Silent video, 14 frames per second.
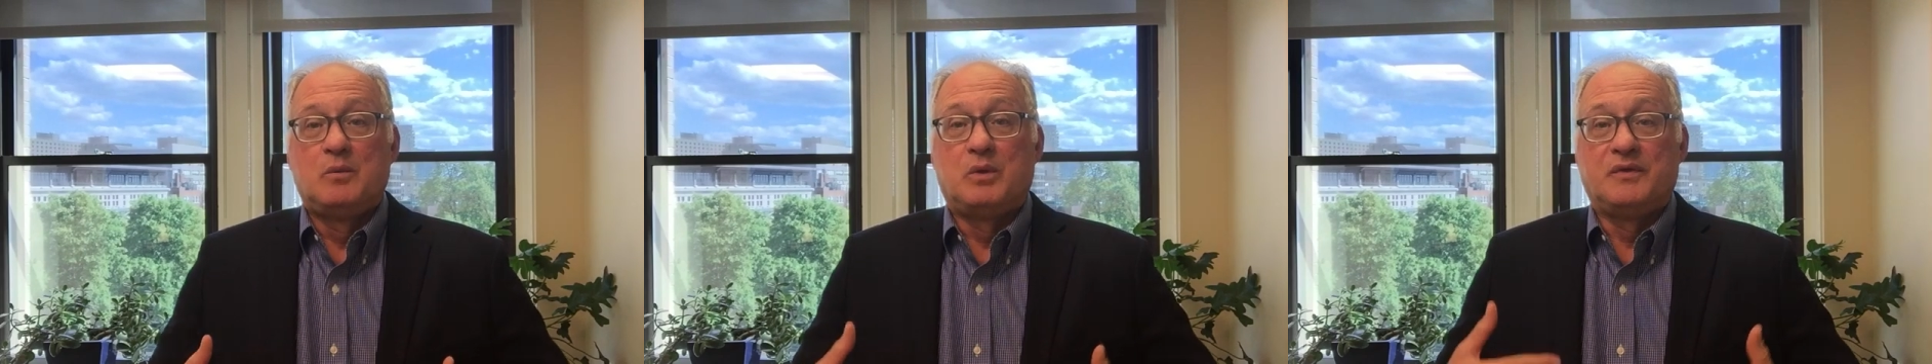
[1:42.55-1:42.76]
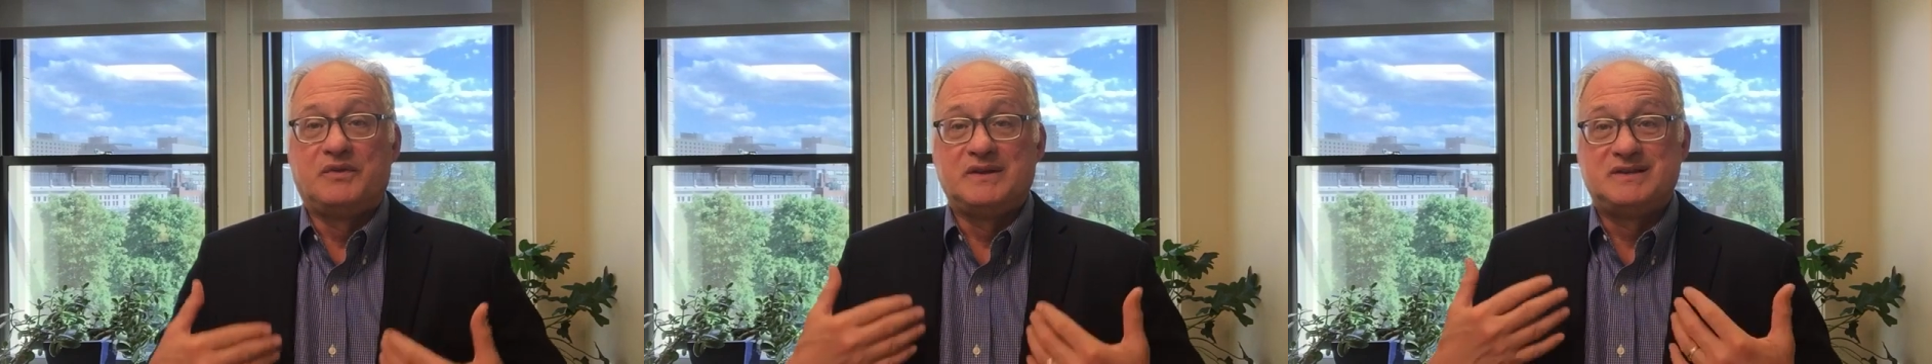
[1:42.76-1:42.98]

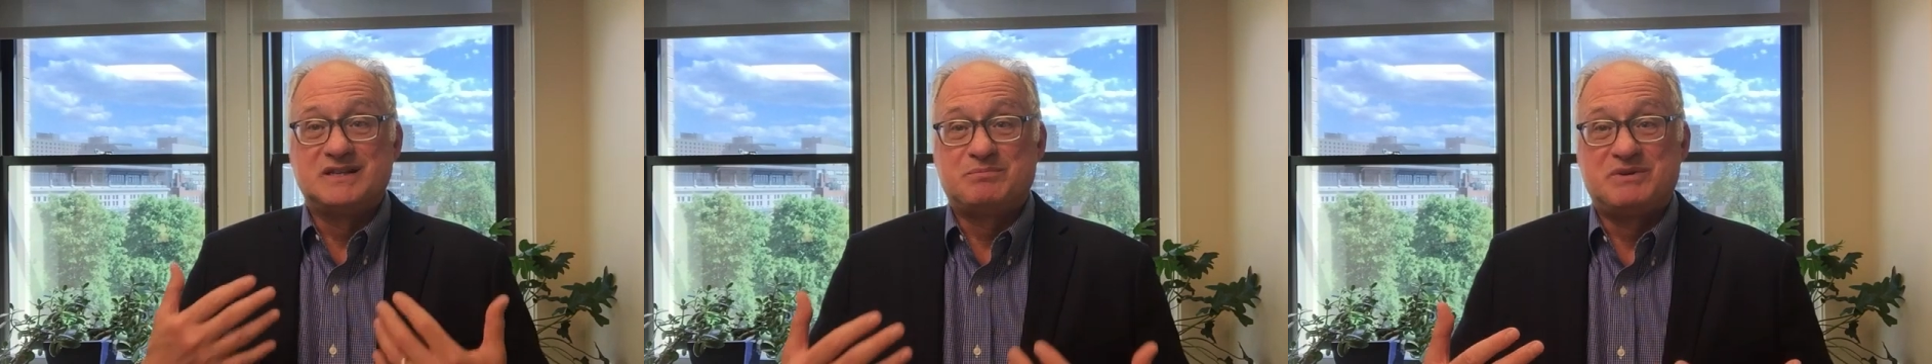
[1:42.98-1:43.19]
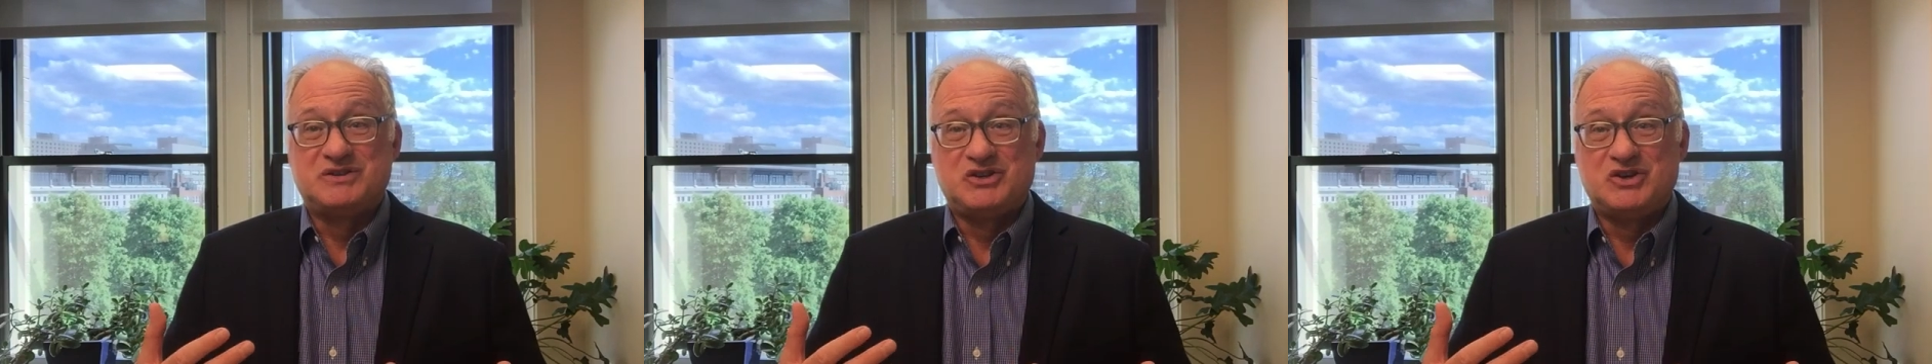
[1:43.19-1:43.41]
what the
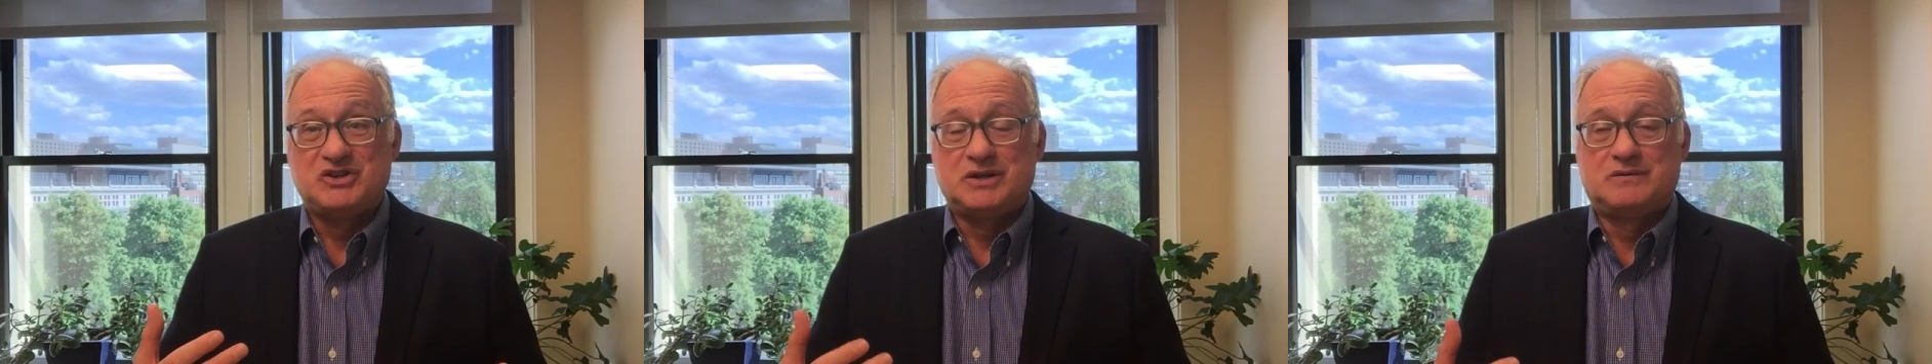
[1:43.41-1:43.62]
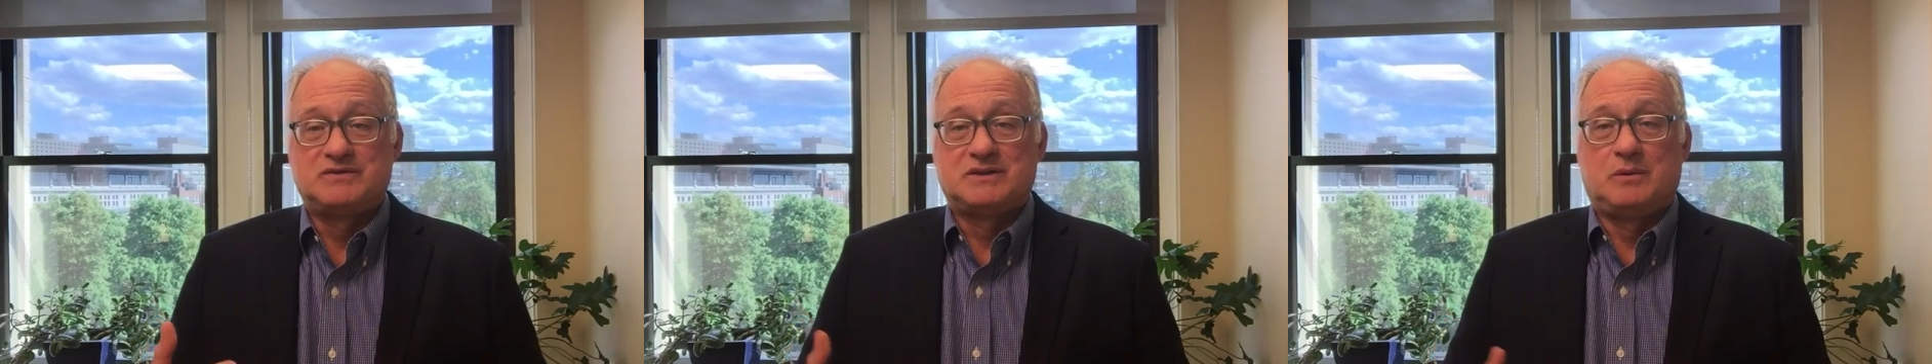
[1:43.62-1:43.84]

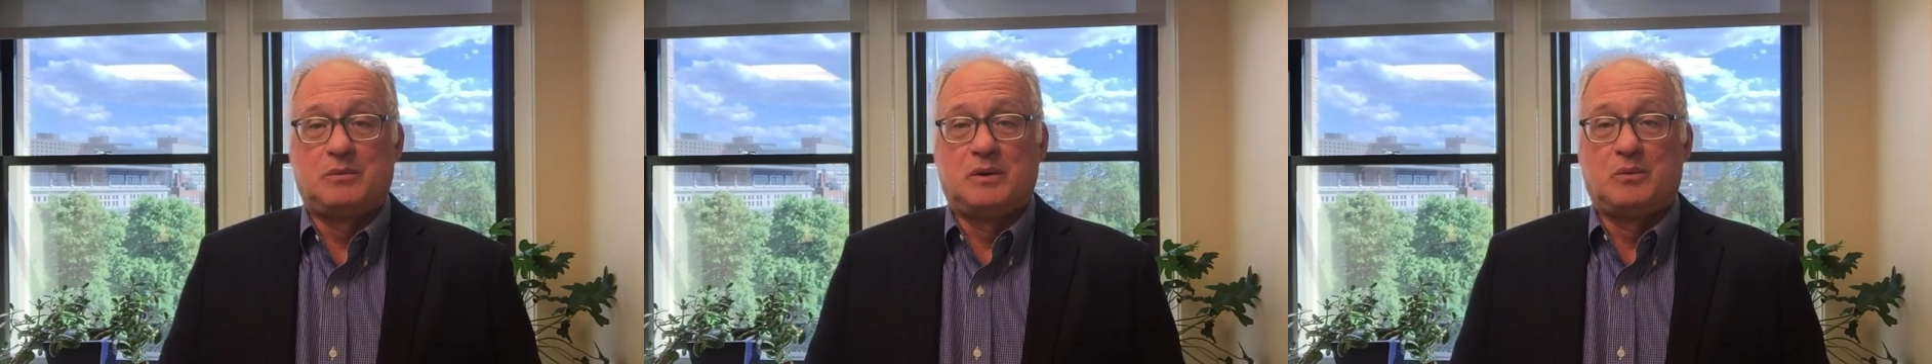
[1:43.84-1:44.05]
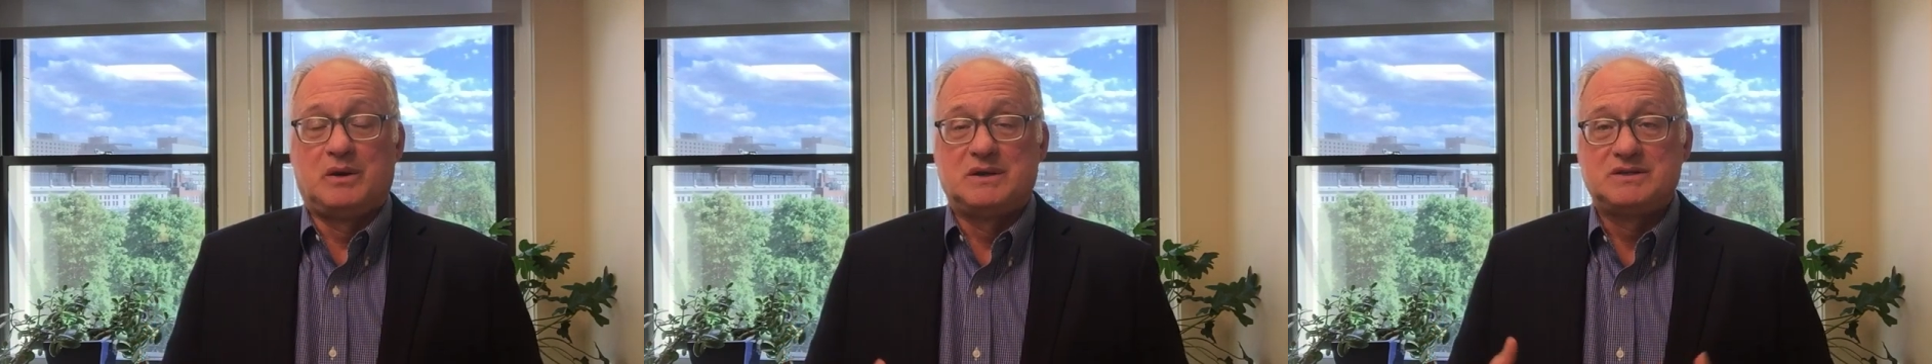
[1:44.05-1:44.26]
disposition of
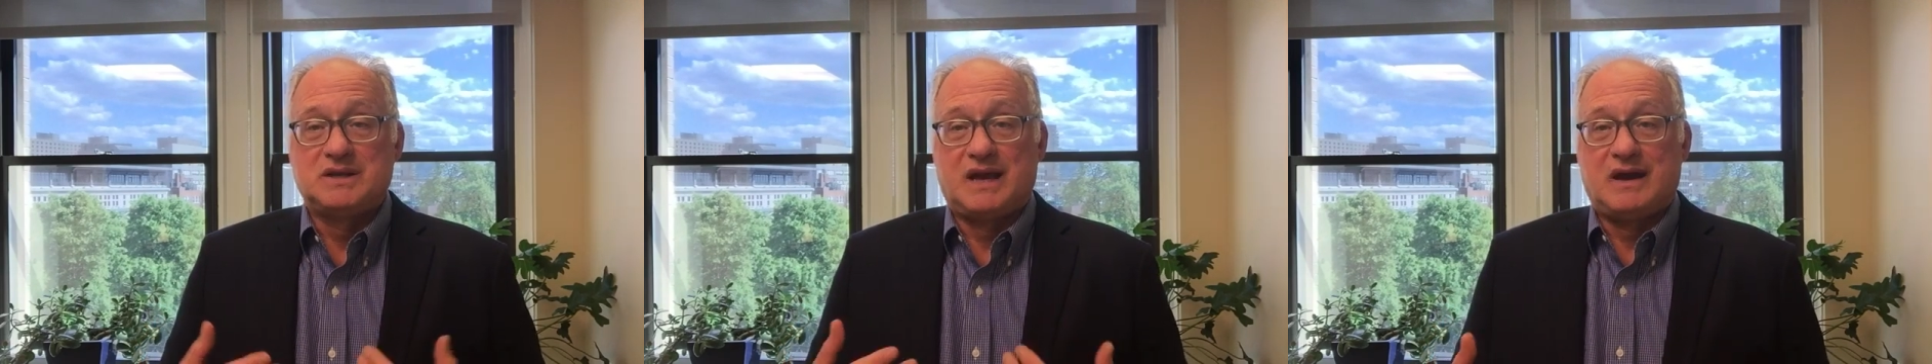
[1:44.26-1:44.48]
someone was